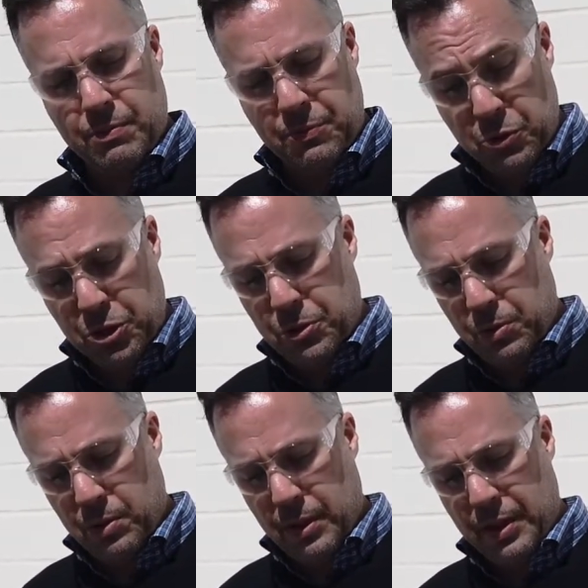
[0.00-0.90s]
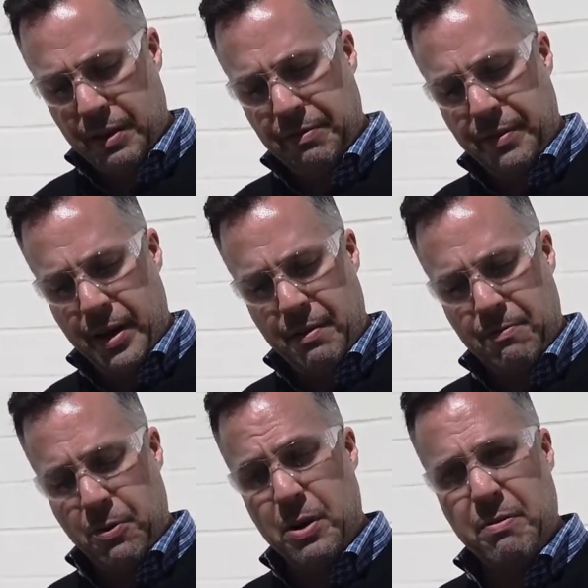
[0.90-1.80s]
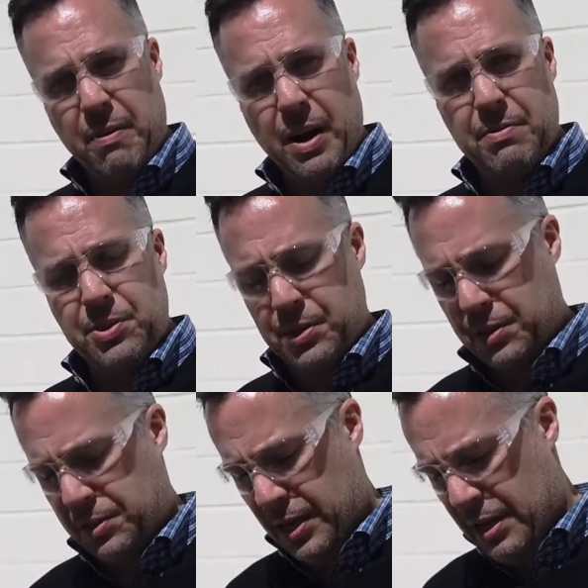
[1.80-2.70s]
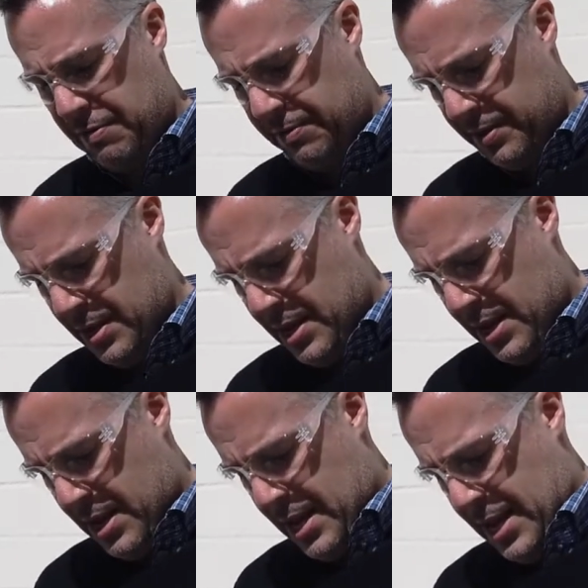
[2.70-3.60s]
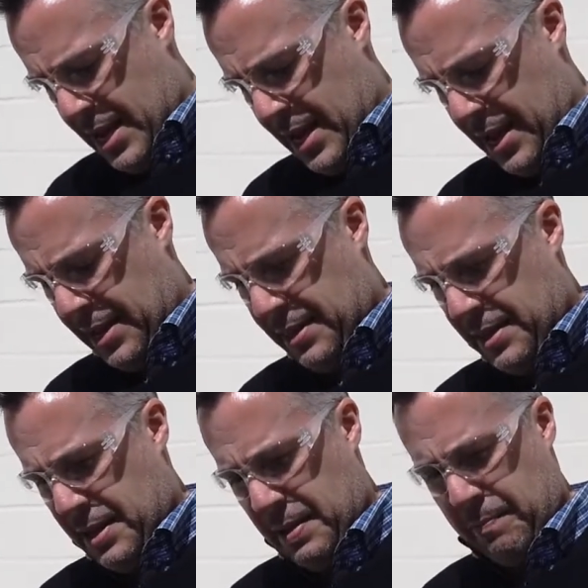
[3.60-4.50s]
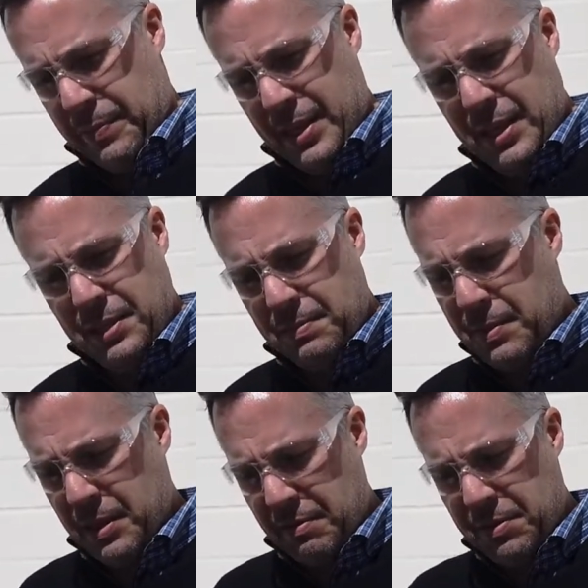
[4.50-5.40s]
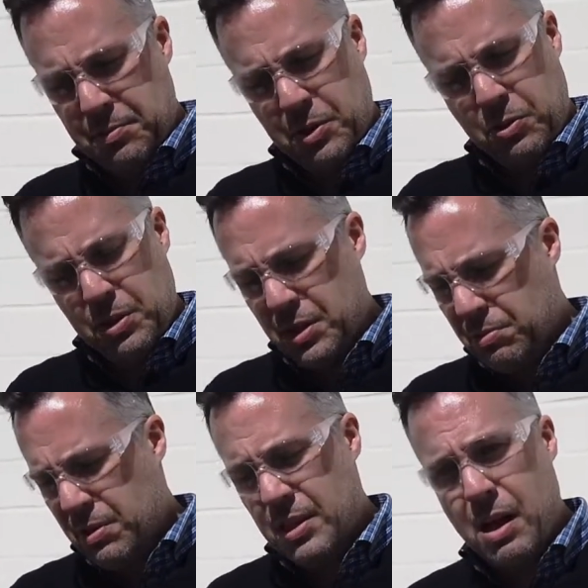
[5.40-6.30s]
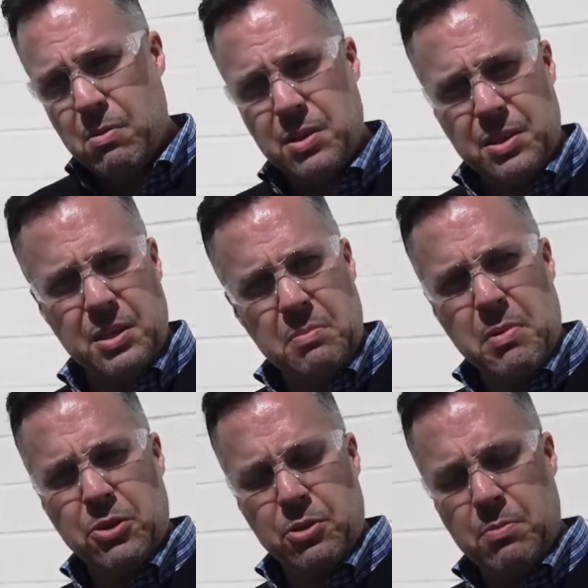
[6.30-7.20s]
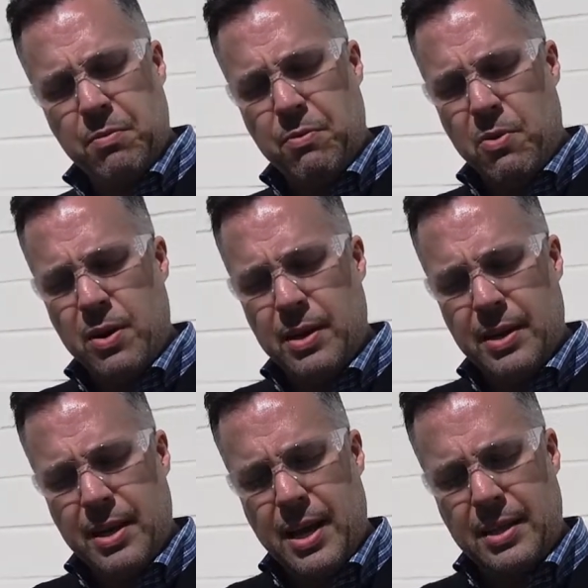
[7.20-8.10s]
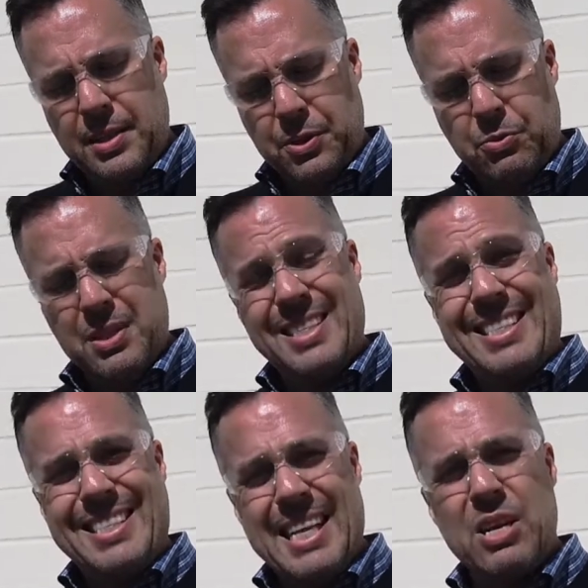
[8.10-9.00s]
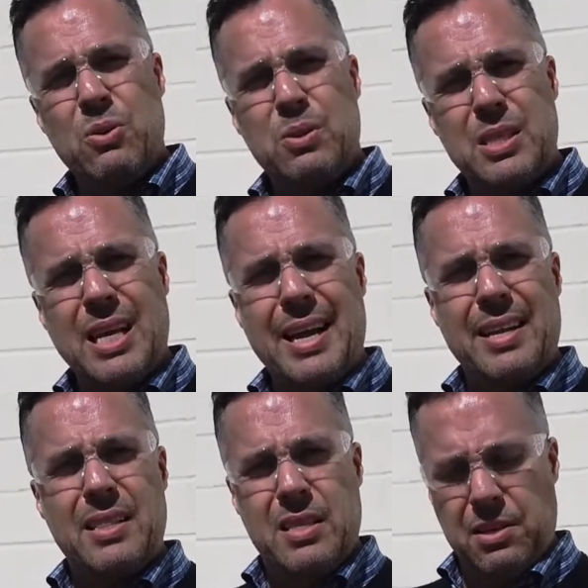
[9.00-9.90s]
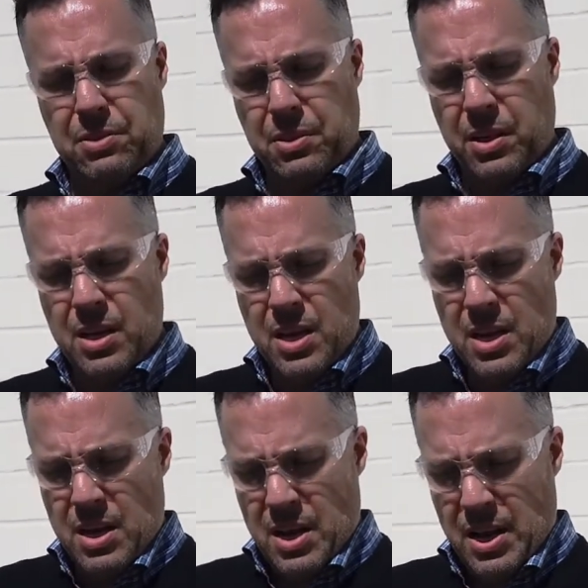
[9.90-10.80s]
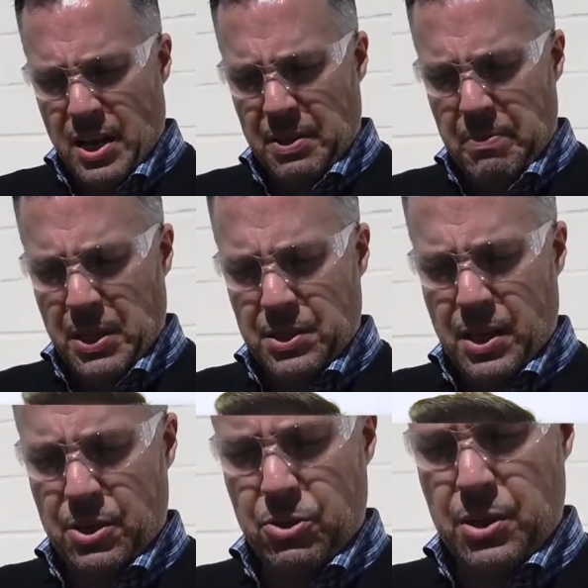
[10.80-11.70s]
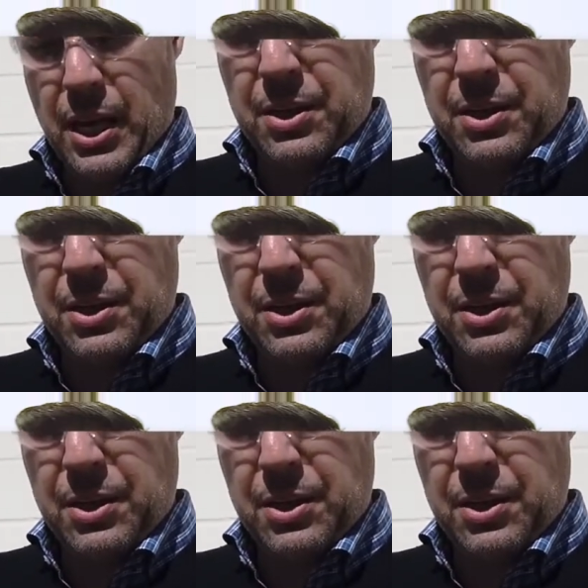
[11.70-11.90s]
Fuji tool, an FA456F. And uh, this, the difference between this one and that one is, as I mentioned before, that this one is a single-sided disc. It means that it just